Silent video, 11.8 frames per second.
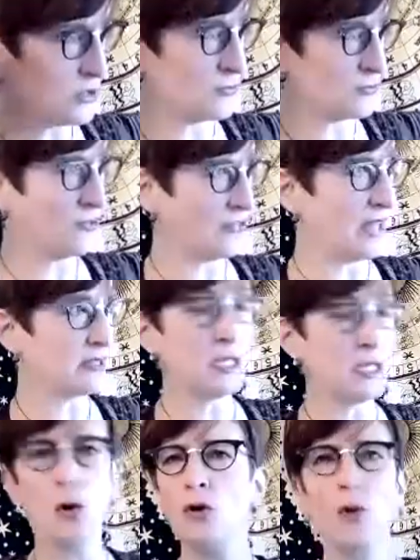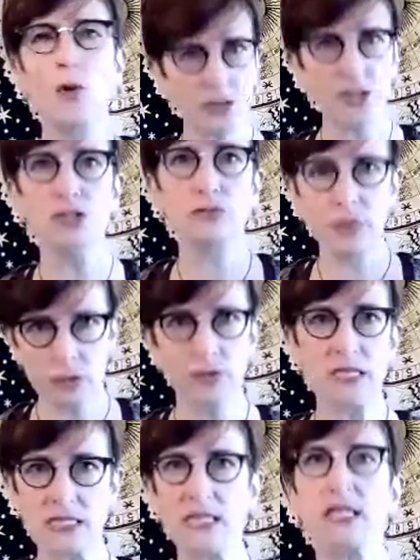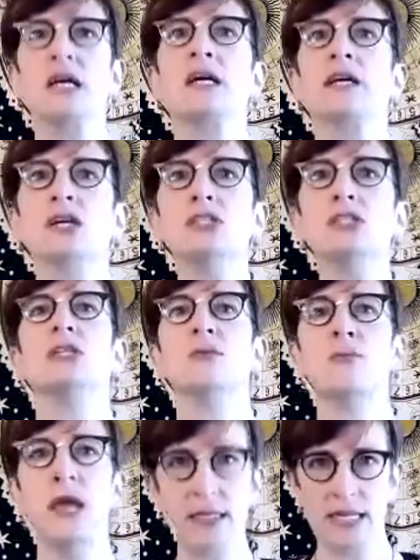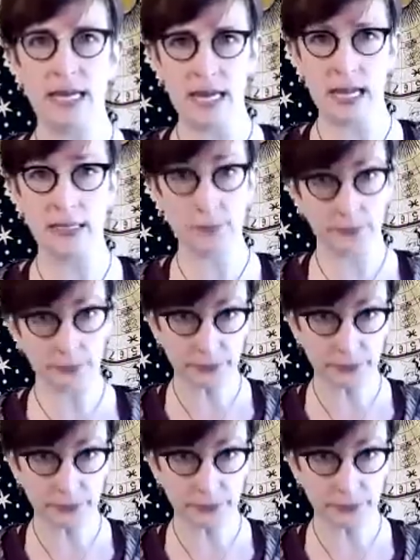reflecting, or whether you're literally sitting on a cushion meditating,